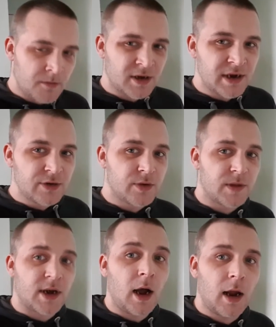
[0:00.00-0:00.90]
My teacher at
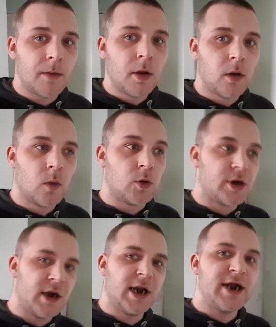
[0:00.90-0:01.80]
the time
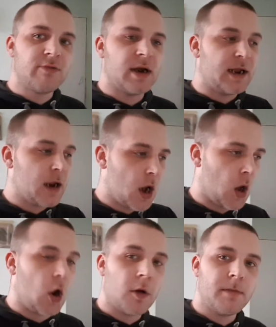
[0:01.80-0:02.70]
would literally
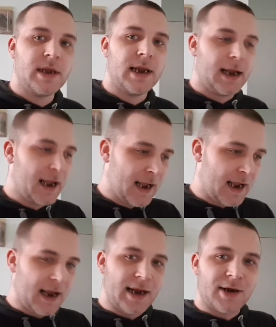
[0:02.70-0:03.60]
lock me
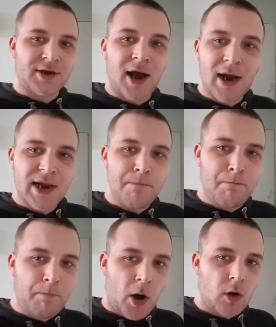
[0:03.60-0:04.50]
in a tiny
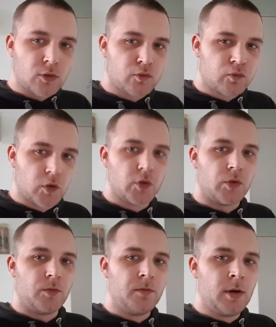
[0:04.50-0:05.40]
box
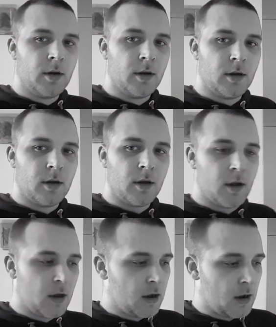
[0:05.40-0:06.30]
room
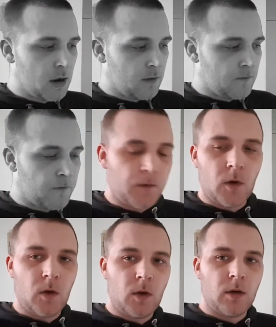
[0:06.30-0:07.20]

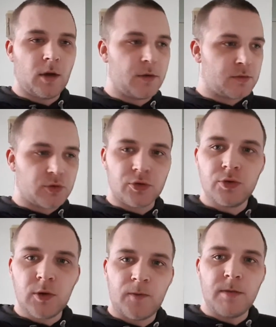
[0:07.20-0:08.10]
for just
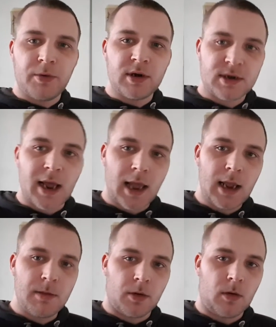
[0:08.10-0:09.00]
nothing but a
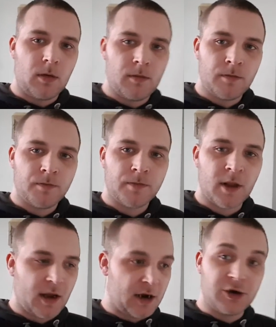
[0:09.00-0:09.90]
table,
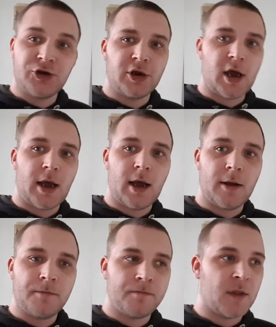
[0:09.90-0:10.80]
and a
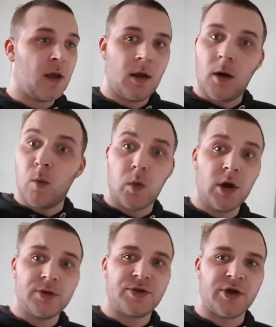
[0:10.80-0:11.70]
chair, a
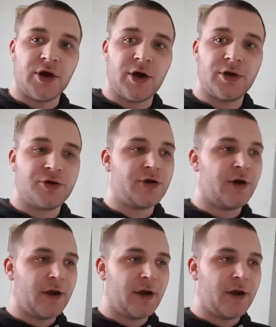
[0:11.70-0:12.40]
word search,